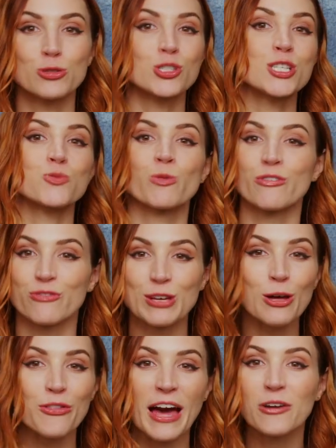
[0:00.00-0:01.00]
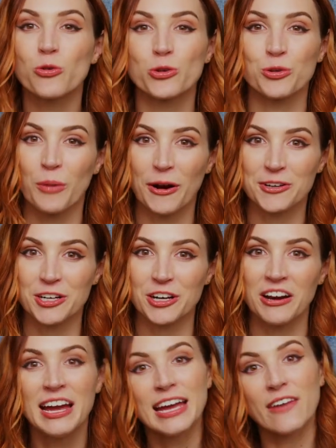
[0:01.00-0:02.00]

just reveal that order marker.